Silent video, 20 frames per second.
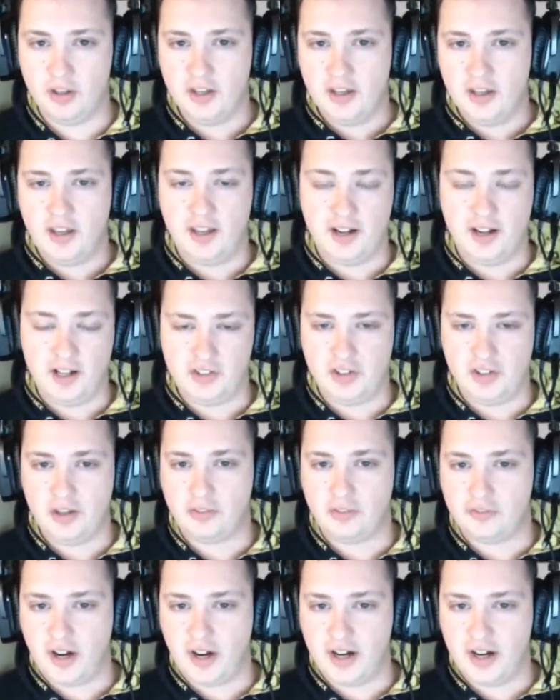and I take
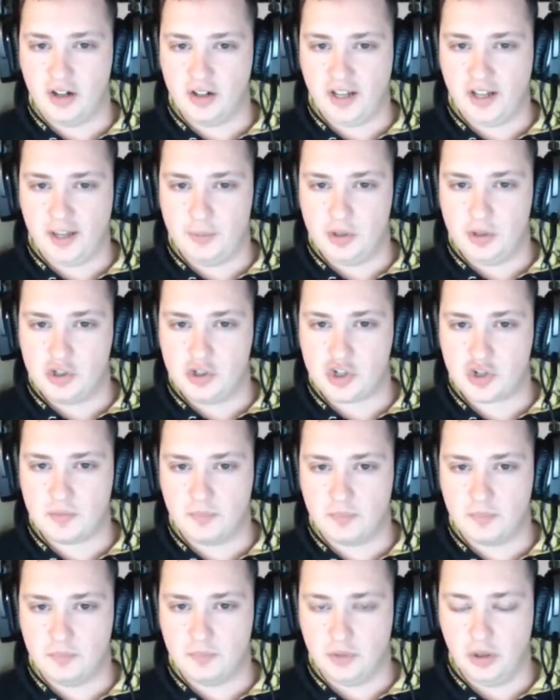fire damage,
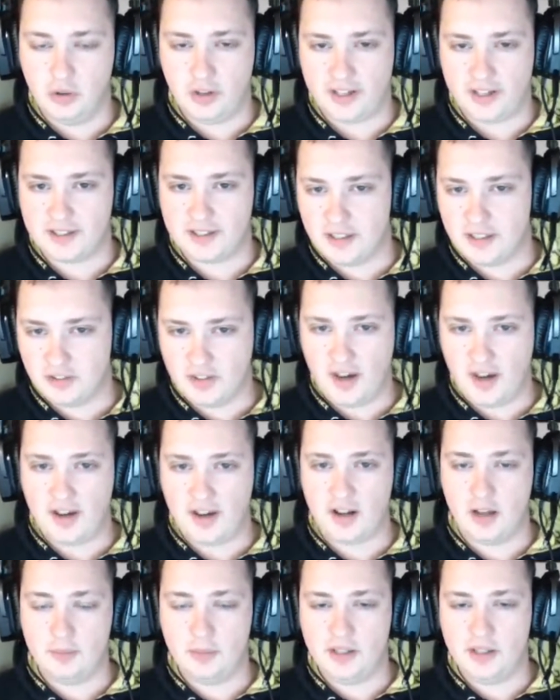I get that dot
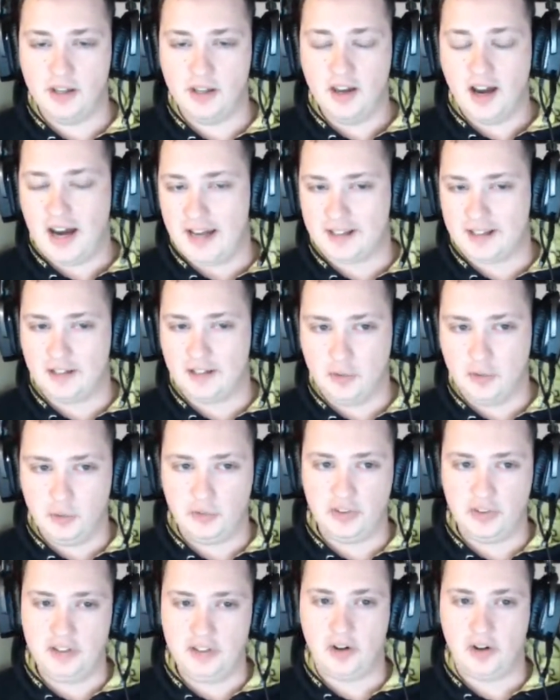on me, I can use
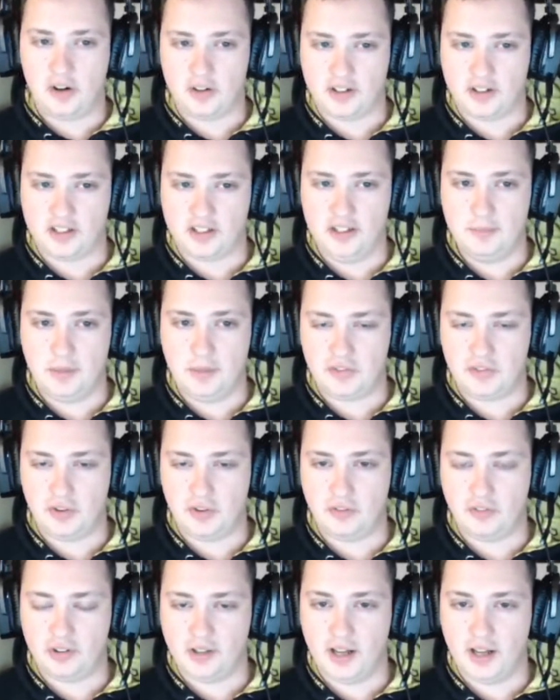ER to keep
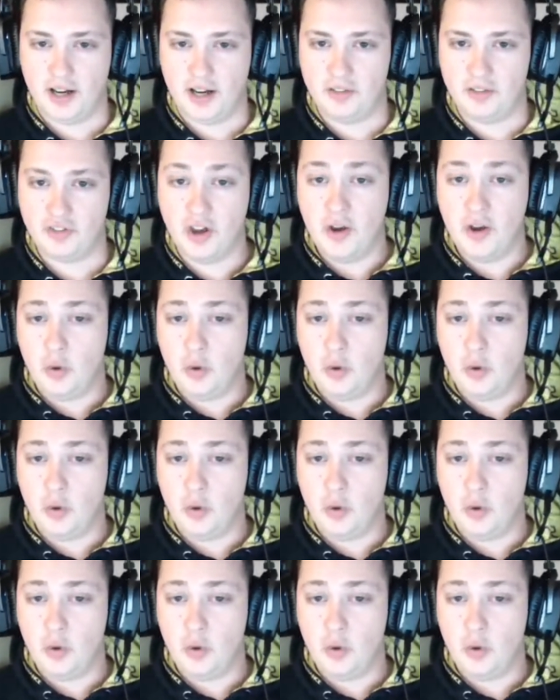myself alive.